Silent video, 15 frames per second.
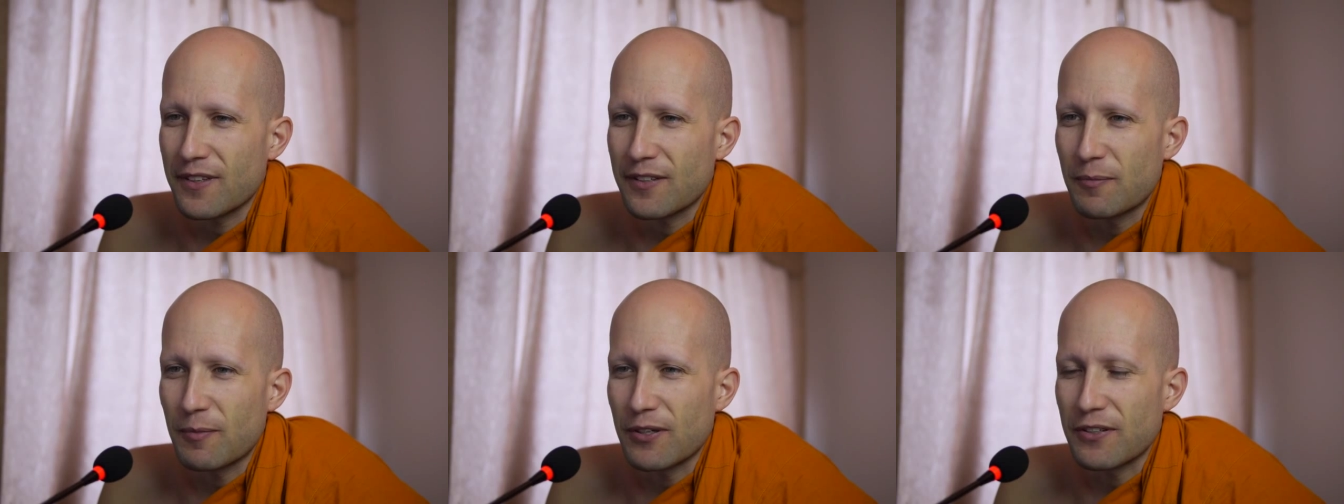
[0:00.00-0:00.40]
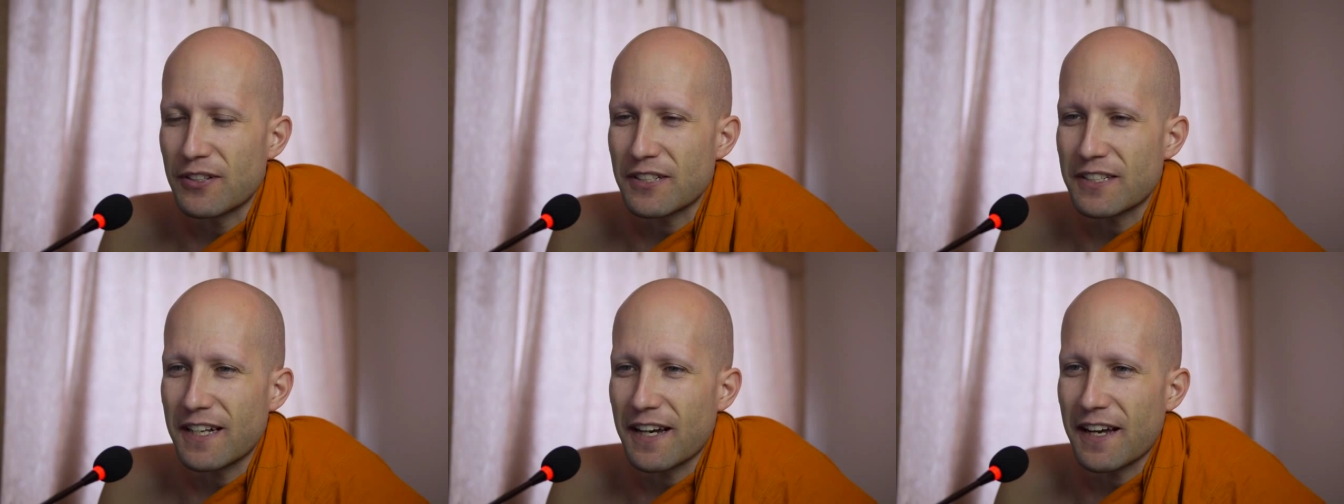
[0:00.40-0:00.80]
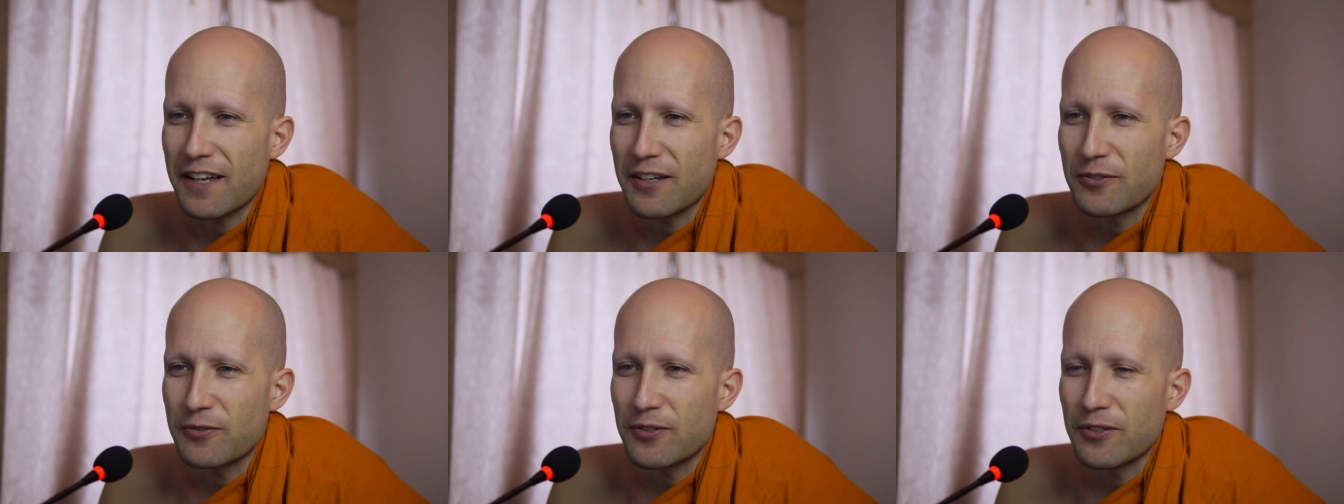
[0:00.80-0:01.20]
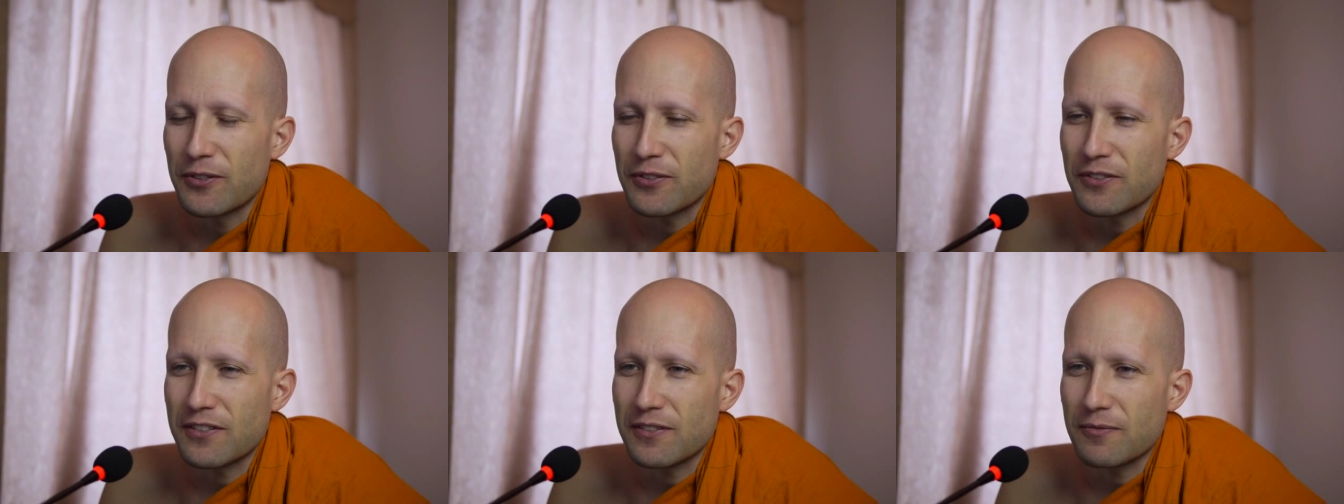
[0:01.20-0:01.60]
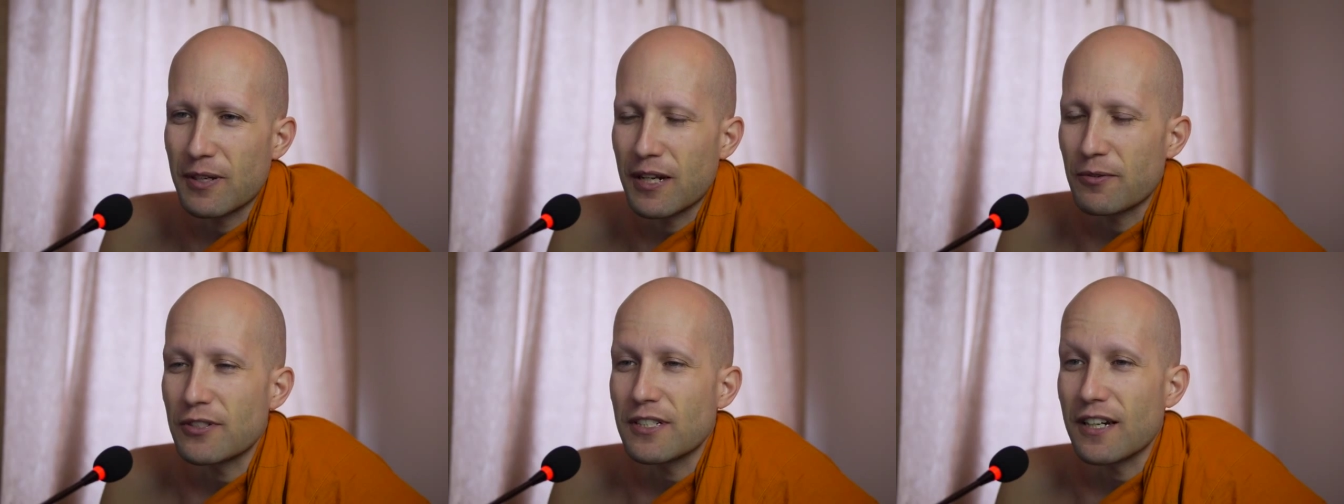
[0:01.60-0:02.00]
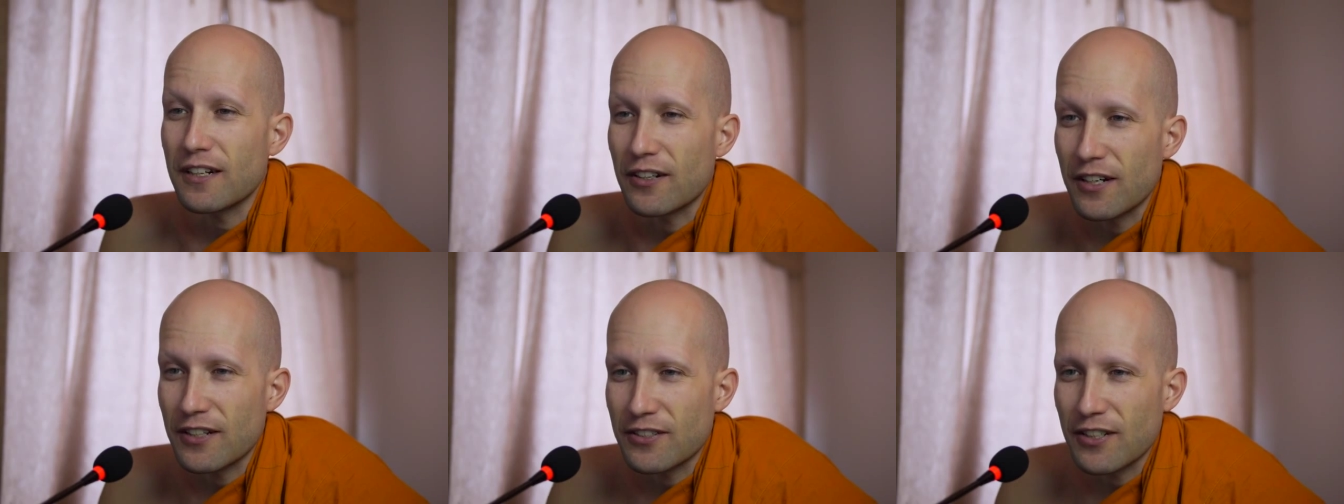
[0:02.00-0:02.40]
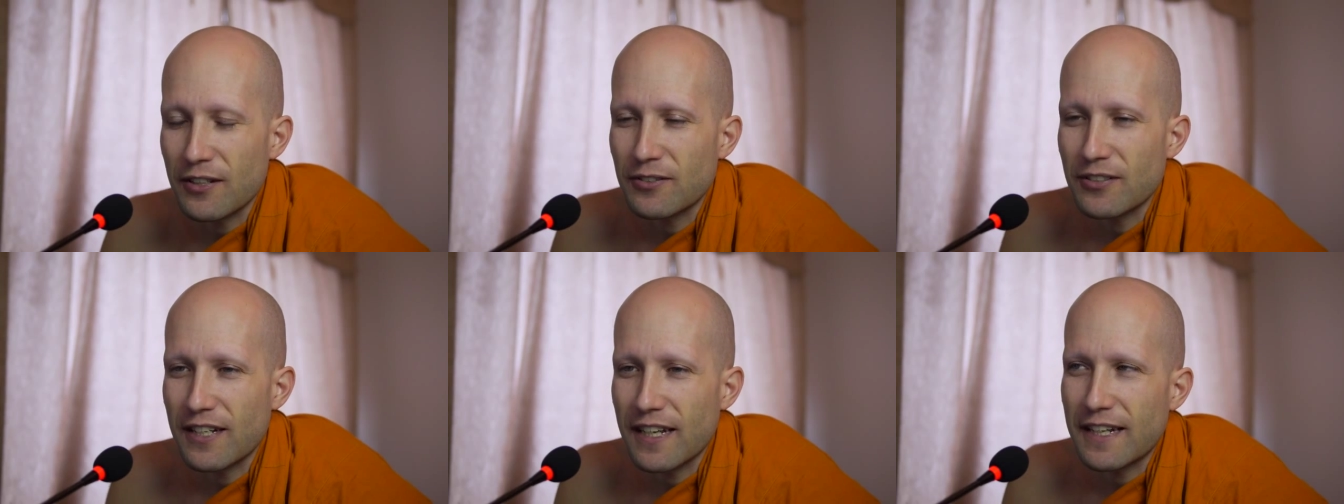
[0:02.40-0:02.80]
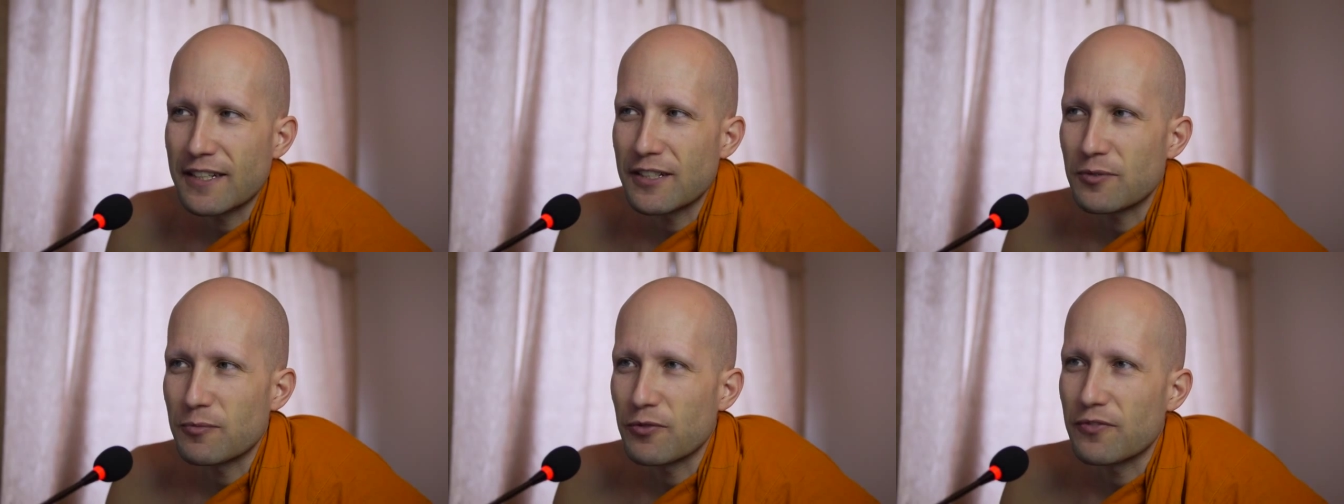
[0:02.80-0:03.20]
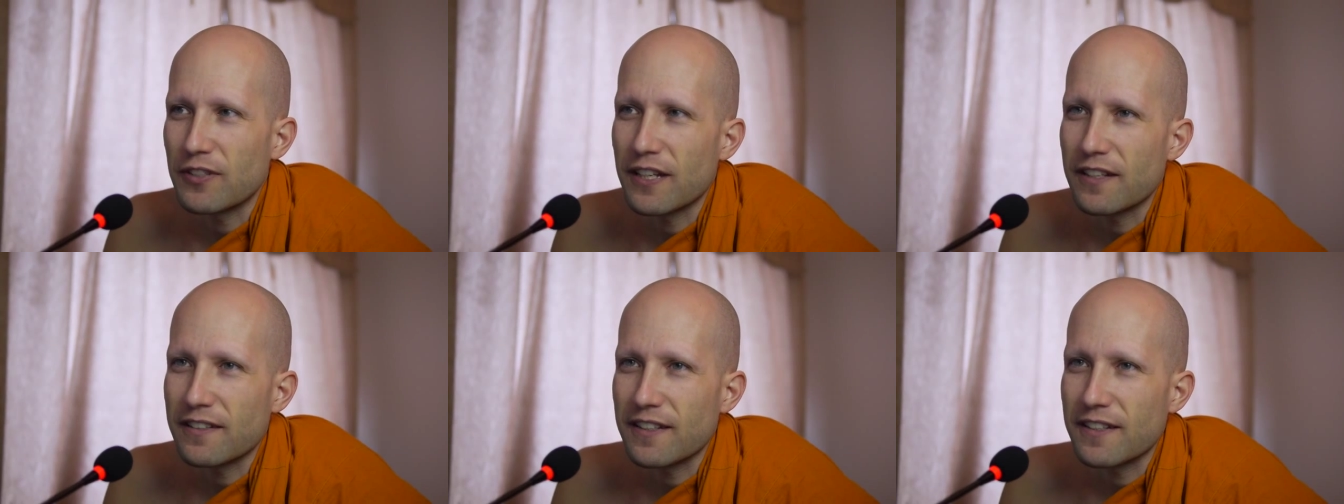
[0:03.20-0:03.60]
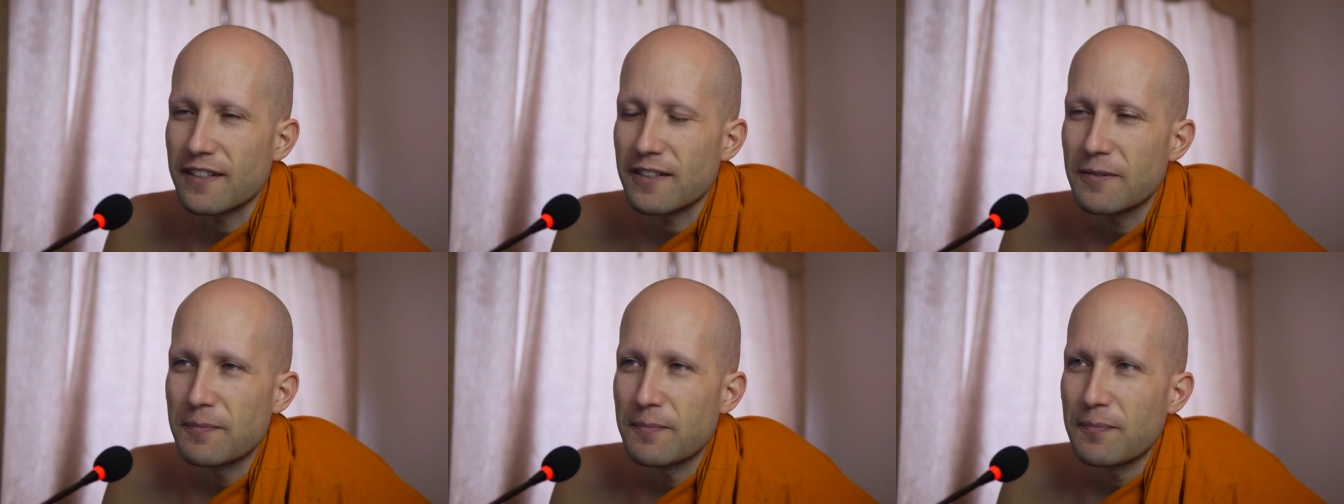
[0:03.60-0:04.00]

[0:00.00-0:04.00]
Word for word: about this guy who goes, when I was younger, I saw it, it's an 80s movie, I think.